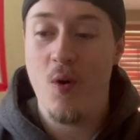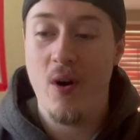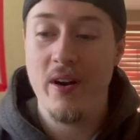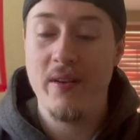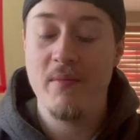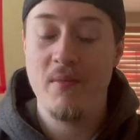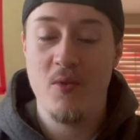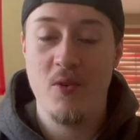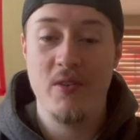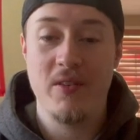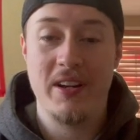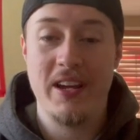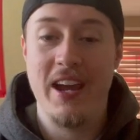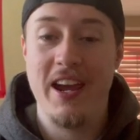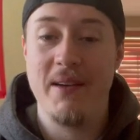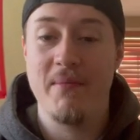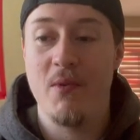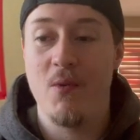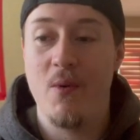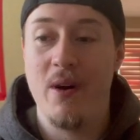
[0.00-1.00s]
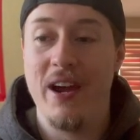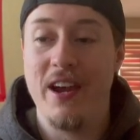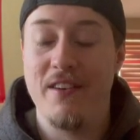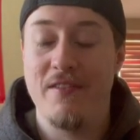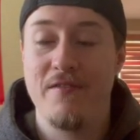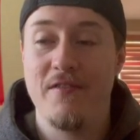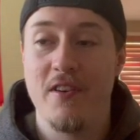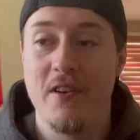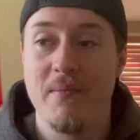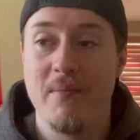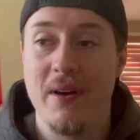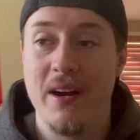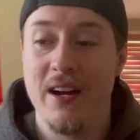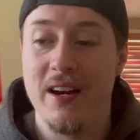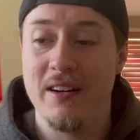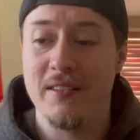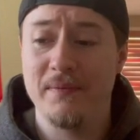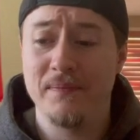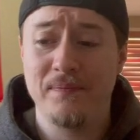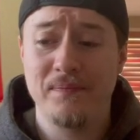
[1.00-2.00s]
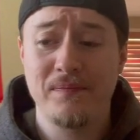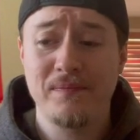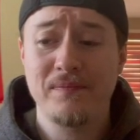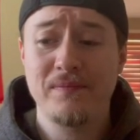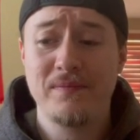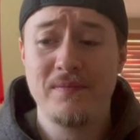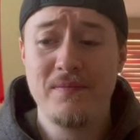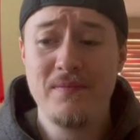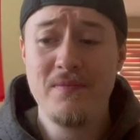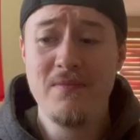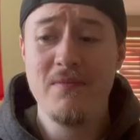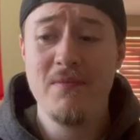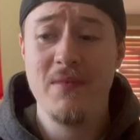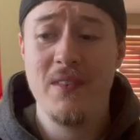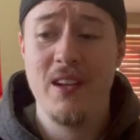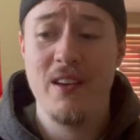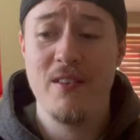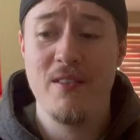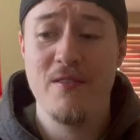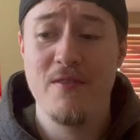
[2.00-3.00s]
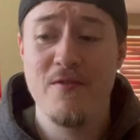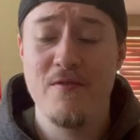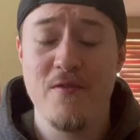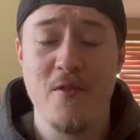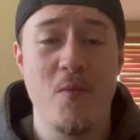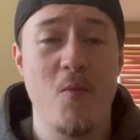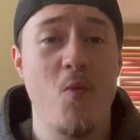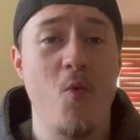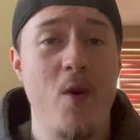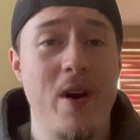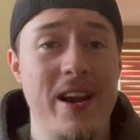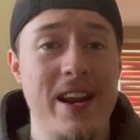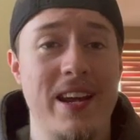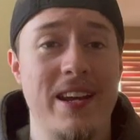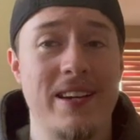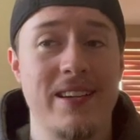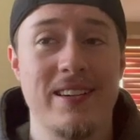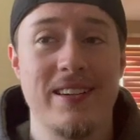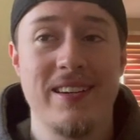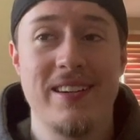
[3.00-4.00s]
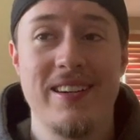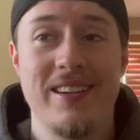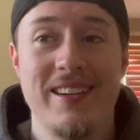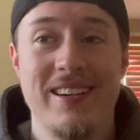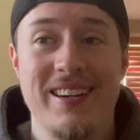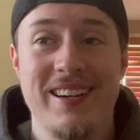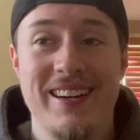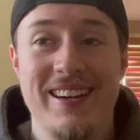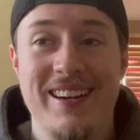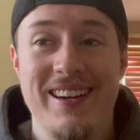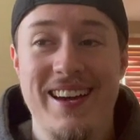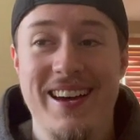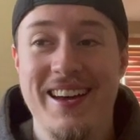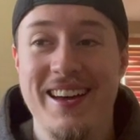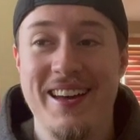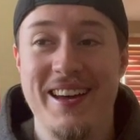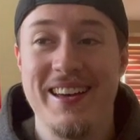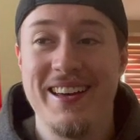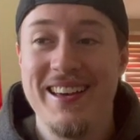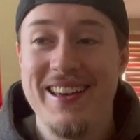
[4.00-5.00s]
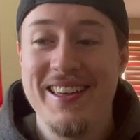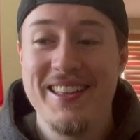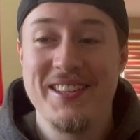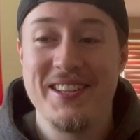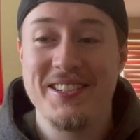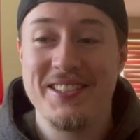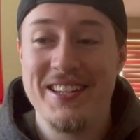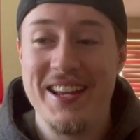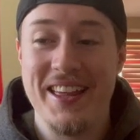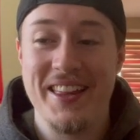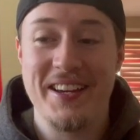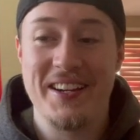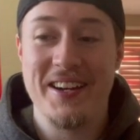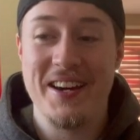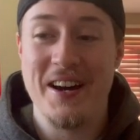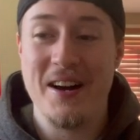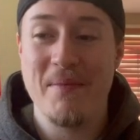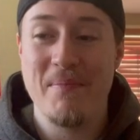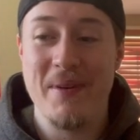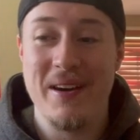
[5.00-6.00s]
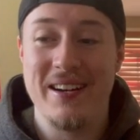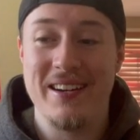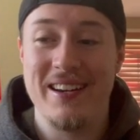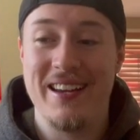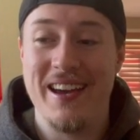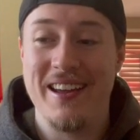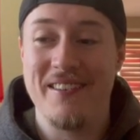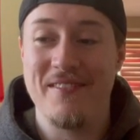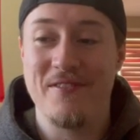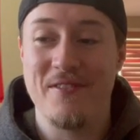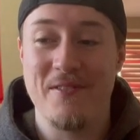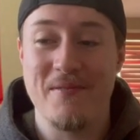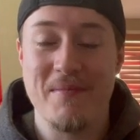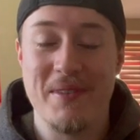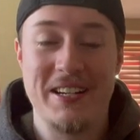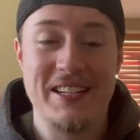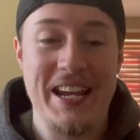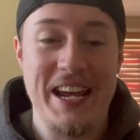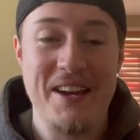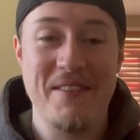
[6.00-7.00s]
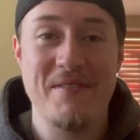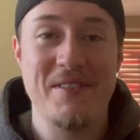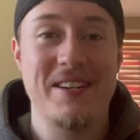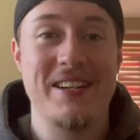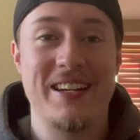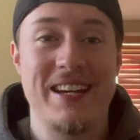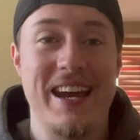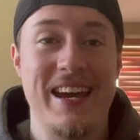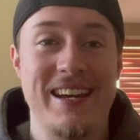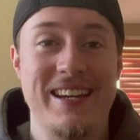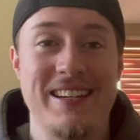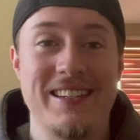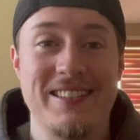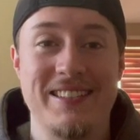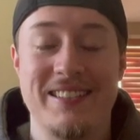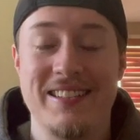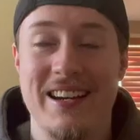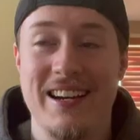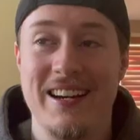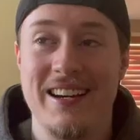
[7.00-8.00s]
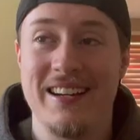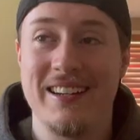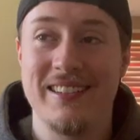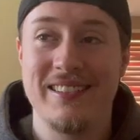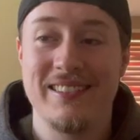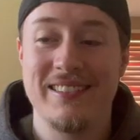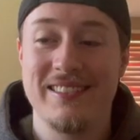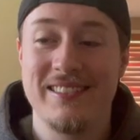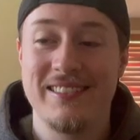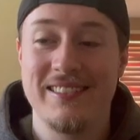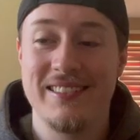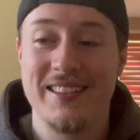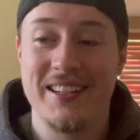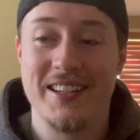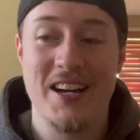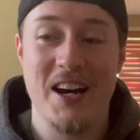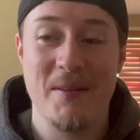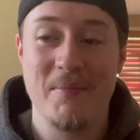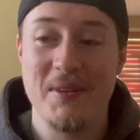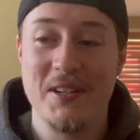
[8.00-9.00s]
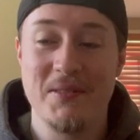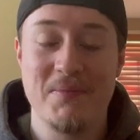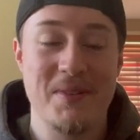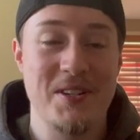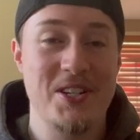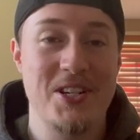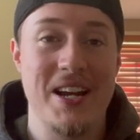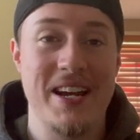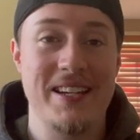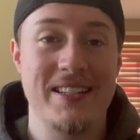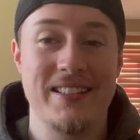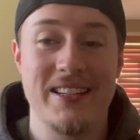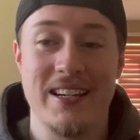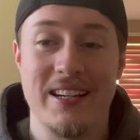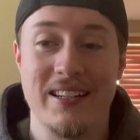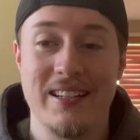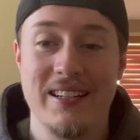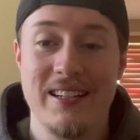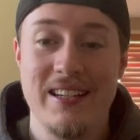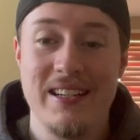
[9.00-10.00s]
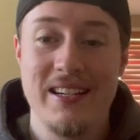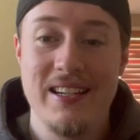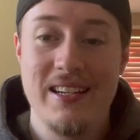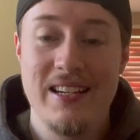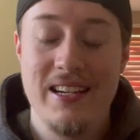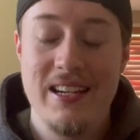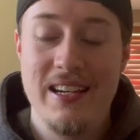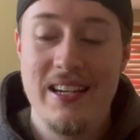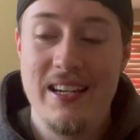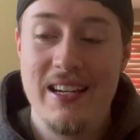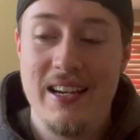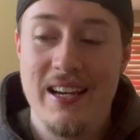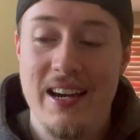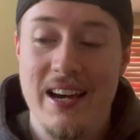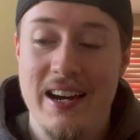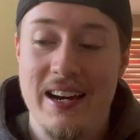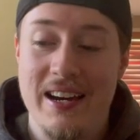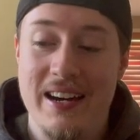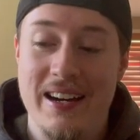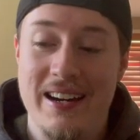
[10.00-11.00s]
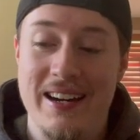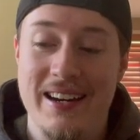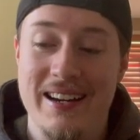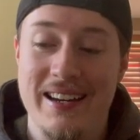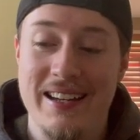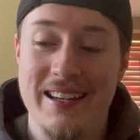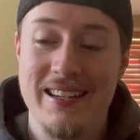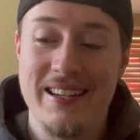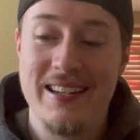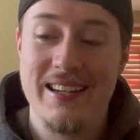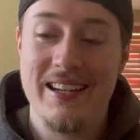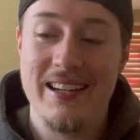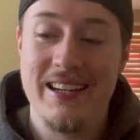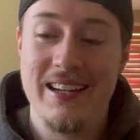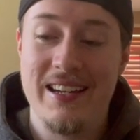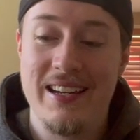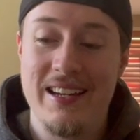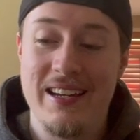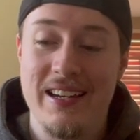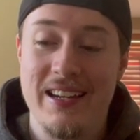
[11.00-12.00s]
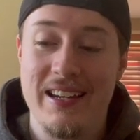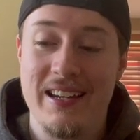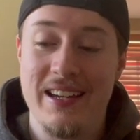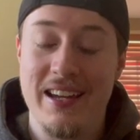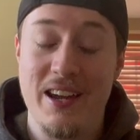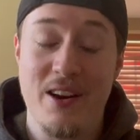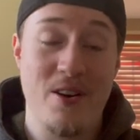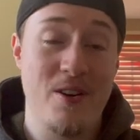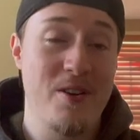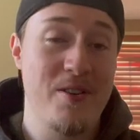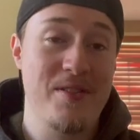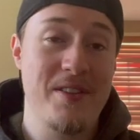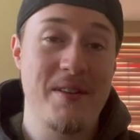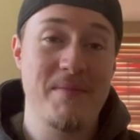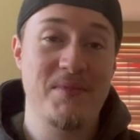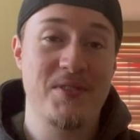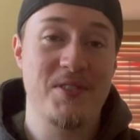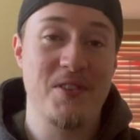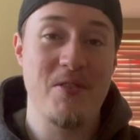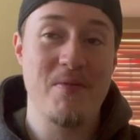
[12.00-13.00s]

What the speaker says: more game away from winning the Stanley Cup, and for McDavid to get his the cup he's been chasing. Uh, it hurt them so